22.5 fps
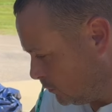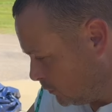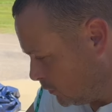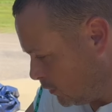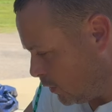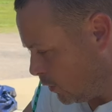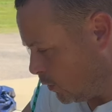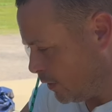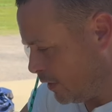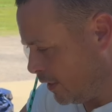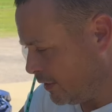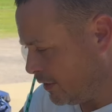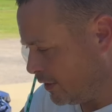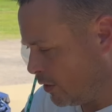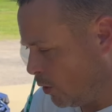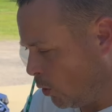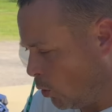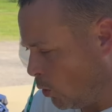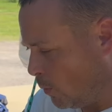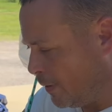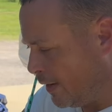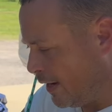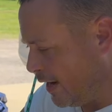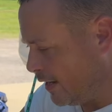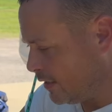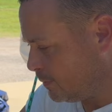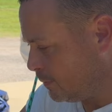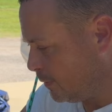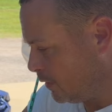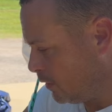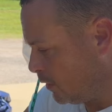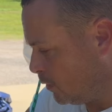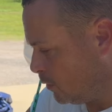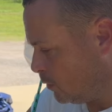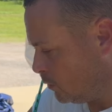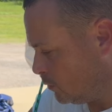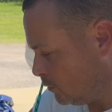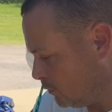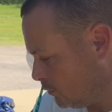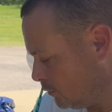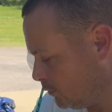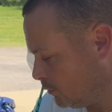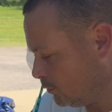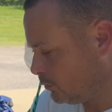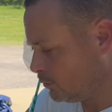Gonna get the coil pack put on.
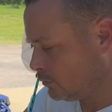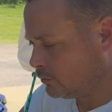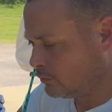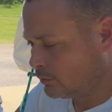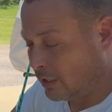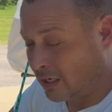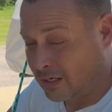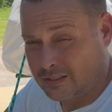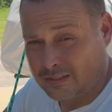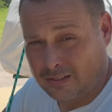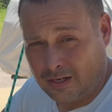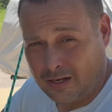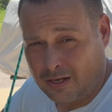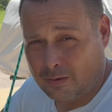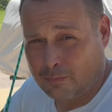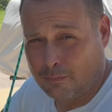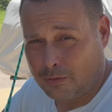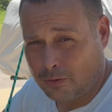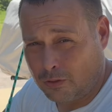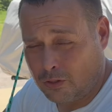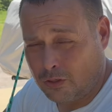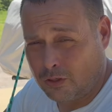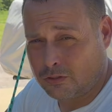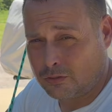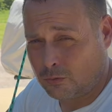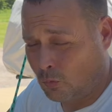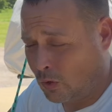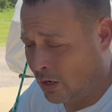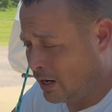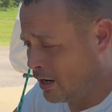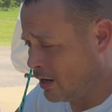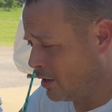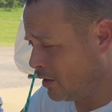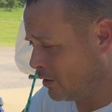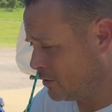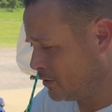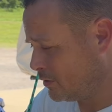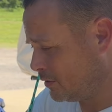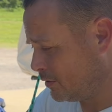Like I say, plugs and wires.